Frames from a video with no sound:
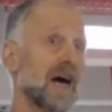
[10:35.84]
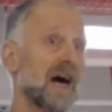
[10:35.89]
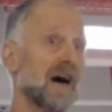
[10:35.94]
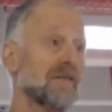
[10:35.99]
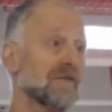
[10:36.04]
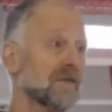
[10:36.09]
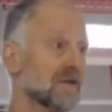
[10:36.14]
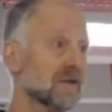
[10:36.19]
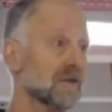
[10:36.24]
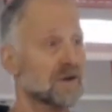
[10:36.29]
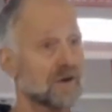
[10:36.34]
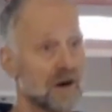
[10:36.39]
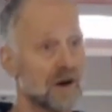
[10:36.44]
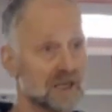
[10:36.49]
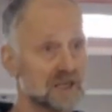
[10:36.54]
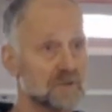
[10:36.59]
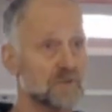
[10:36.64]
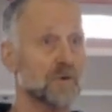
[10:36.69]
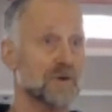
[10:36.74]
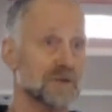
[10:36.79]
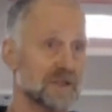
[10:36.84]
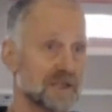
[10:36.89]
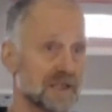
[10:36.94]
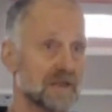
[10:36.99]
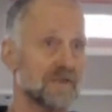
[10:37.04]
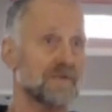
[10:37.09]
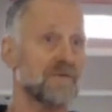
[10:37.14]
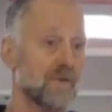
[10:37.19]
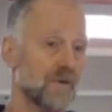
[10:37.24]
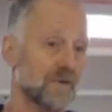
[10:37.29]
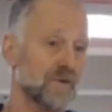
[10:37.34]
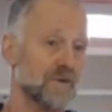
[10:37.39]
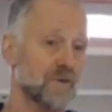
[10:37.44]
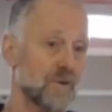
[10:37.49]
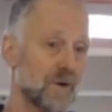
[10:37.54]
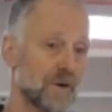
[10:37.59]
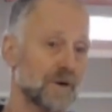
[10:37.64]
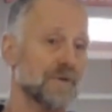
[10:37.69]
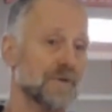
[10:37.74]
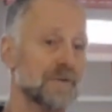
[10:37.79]
have. The CrossSport's in the fourth
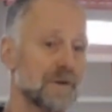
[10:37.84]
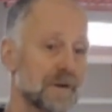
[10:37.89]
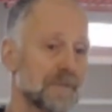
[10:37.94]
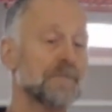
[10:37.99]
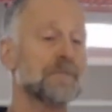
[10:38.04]
quarter.